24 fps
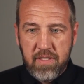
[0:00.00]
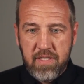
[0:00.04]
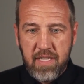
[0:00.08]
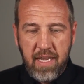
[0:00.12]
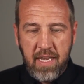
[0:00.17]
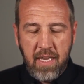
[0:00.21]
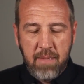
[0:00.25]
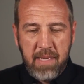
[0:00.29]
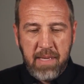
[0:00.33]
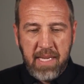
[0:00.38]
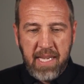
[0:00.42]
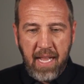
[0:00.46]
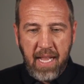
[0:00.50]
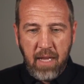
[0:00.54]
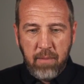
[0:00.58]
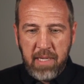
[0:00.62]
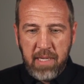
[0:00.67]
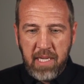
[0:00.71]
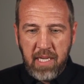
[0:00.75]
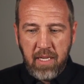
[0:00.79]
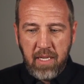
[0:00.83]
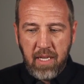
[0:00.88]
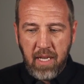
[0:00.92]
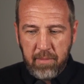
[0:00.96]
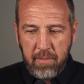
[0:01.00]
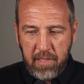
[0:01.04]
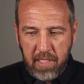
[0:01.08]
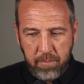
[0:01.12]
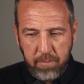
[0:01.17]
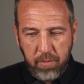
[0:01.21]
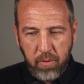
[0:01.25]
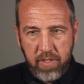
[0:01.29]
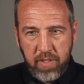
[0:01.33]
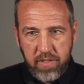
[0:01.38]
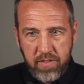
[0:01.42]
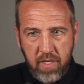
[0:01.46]
And I mean, how many
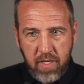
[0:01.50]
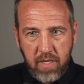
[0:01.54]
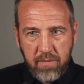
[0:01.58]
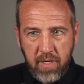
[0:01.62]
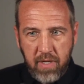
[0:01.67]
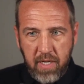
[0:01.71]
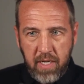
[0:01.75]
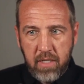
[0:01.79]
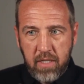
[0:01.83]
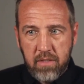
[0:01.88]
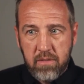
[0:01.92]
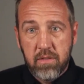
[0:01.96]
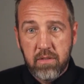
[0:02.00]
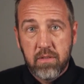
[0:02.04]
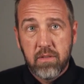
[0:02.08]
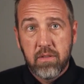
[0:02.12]
employees do you have right now?